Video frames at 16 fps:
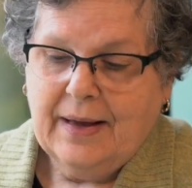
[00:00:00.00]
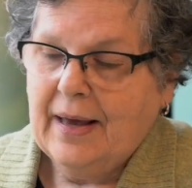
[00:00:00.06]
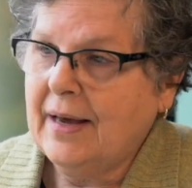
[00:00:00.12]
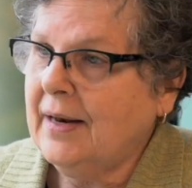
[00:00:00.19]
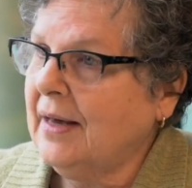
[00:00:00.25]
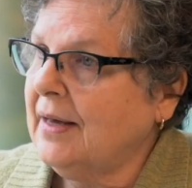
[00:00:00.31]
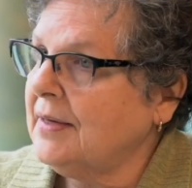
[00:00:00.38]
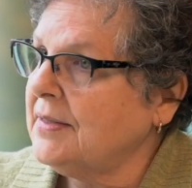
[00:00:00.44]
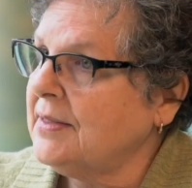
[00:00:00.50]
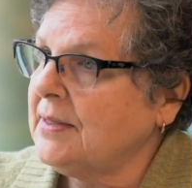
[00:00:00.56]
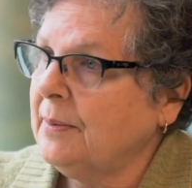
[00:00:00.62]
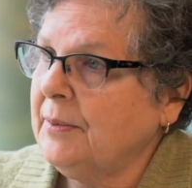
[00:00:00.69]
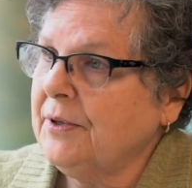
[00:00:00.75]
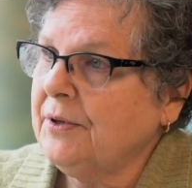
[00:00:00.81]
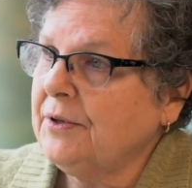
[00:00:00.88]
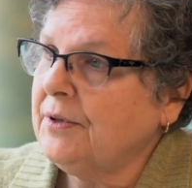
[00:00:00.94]
And on a
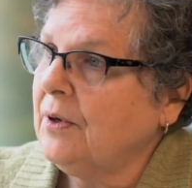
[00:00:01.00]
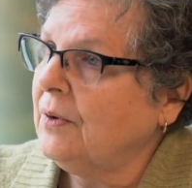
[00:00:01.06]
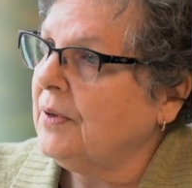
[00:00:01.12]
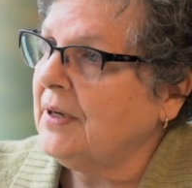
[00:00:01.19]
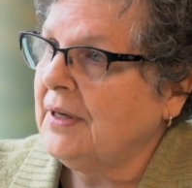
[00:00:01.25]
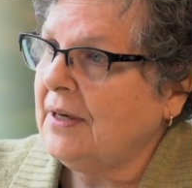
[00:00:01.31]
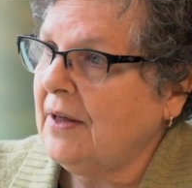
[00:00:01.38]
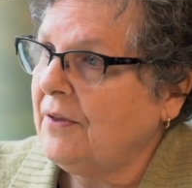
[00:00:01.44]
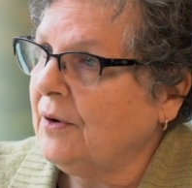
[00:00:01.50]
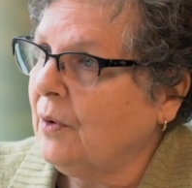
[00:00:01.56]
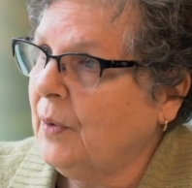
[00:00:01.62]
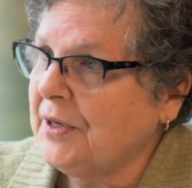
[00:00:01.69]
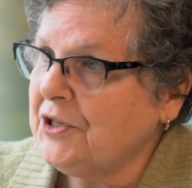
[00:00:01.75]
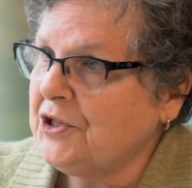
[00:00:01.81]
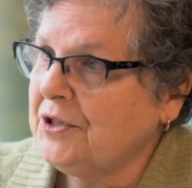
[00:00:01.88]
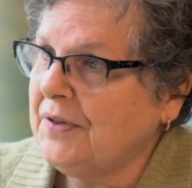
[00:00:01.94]
similar note, another
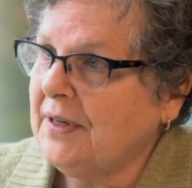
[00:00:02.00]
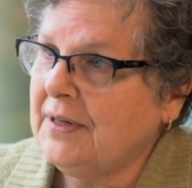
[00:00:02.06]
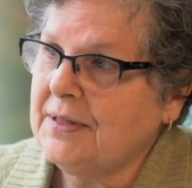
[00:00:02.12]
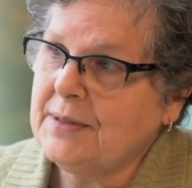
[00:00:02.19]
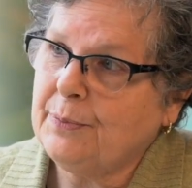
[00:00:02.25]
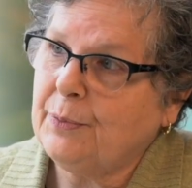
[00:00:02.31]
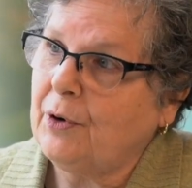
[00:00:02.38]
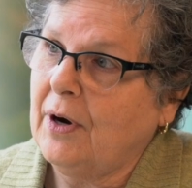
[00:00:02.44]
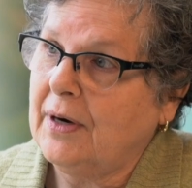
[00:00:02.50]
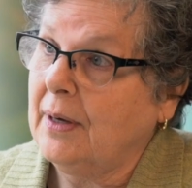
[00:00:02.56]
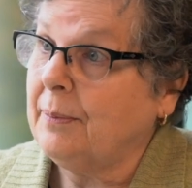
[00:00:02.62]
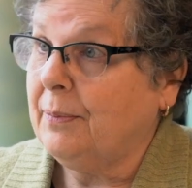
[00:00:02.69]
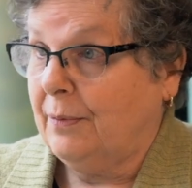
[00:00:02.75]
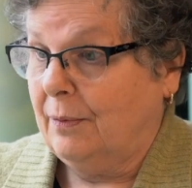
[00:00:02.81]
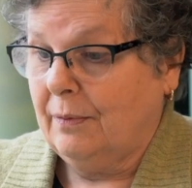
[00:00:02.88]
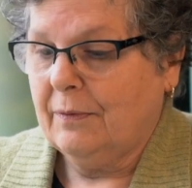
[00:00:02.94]
question that is brought
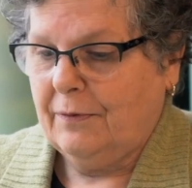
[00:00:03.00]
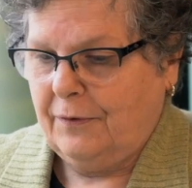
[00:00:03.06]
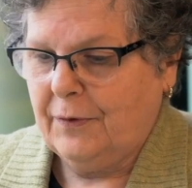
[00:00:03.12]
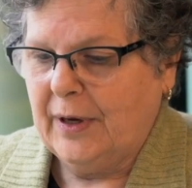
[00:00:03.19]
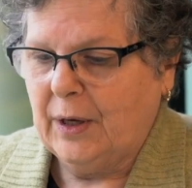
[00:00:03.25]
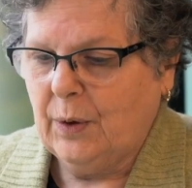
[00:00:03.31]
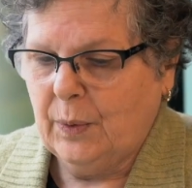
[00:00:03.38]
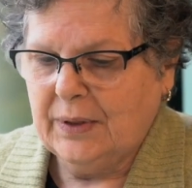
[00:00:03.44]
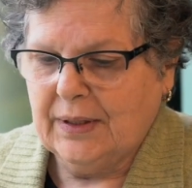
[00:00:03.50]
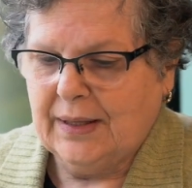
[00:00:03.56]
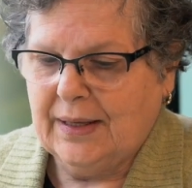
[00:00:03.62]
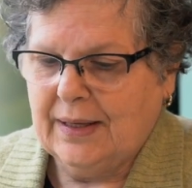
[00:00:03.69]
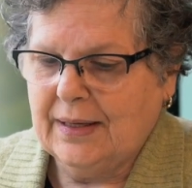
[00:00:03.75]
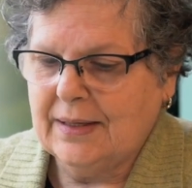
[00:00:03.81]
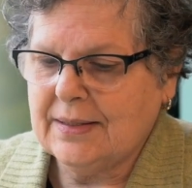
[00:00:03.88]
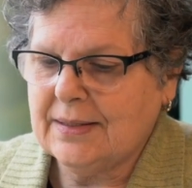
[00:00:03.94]
up
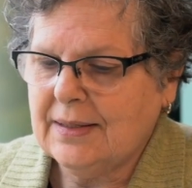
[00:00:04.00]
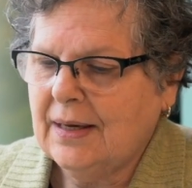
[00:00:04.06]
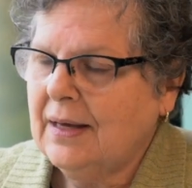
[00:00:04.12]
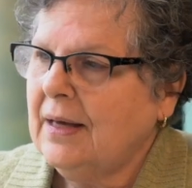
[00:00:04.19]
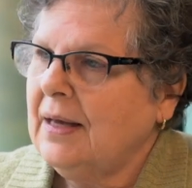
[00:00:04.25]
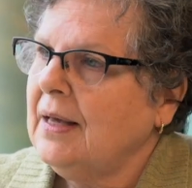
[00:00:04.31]
frequently is